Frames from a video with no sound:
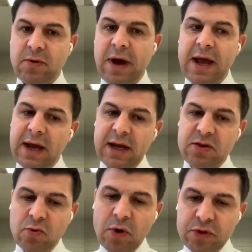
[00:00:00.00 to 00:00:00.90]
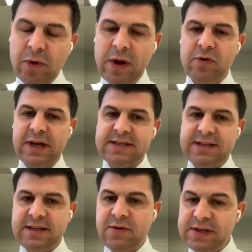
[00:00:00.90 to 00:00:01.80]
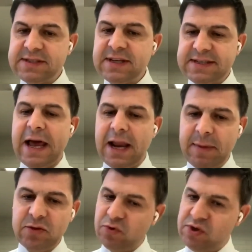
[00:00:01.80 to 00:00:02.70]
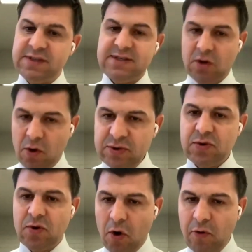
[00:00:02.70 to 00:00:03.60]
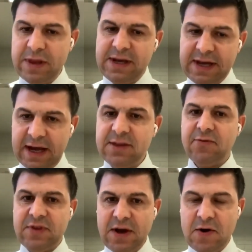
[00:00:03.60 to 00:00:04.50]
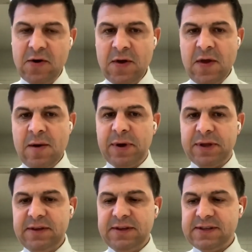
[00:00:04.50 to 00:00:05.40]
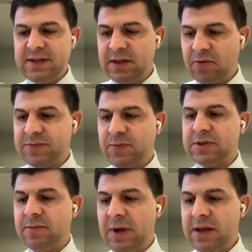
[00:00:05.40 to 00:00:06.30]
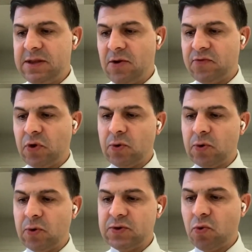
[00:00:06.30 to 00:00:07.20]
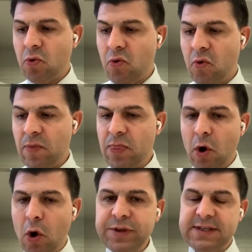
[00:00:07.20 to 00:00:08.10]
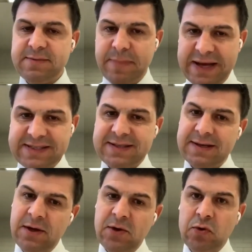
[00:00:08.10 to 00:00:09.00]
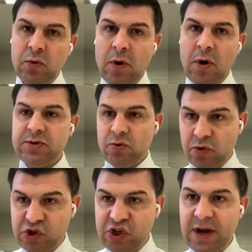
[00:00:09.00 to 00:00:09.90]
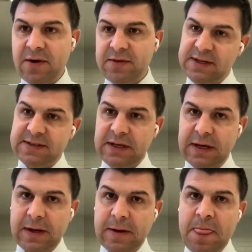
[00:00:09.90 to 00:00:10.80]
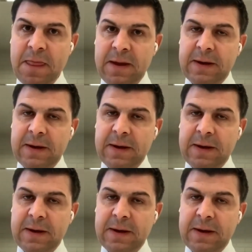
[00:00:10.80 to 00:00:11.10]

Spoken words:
So I do want to recognize that there is this element which is also already kind of there, but it is in the responsibility of those who know this best to also share this in a